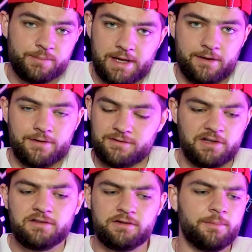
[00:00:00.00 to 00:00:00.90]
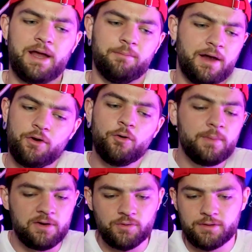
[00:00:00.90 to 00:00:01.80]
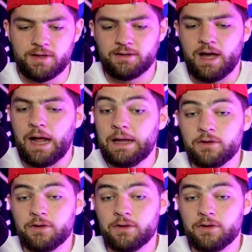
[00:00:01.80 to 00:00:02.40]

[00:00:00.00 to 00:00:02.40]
player this season. By no means do I think that.